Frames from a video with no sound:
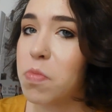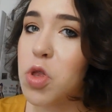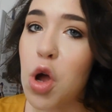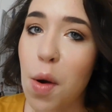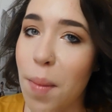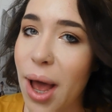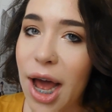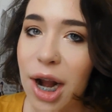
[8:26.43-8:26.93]

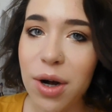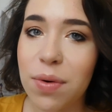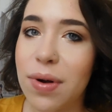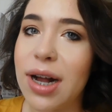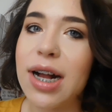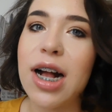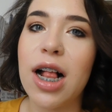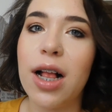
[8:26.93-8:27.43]
No matter
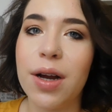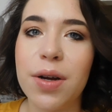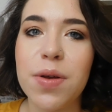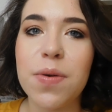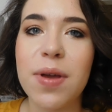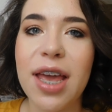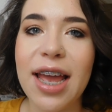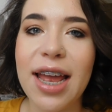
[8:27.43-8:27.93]
what color
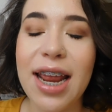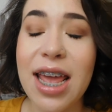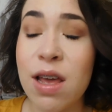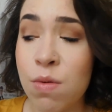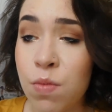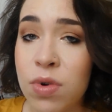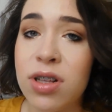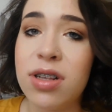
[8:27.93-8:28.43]
you get,
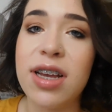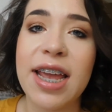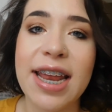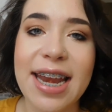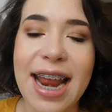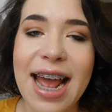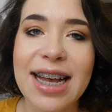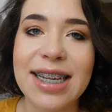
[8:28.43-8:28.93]
it will
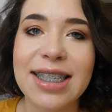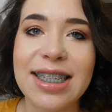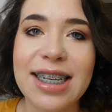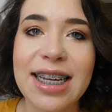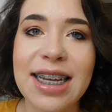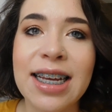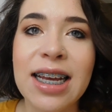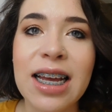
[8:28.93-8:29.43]
get
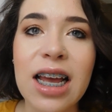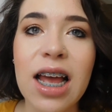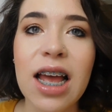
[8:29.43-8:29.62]
nasty.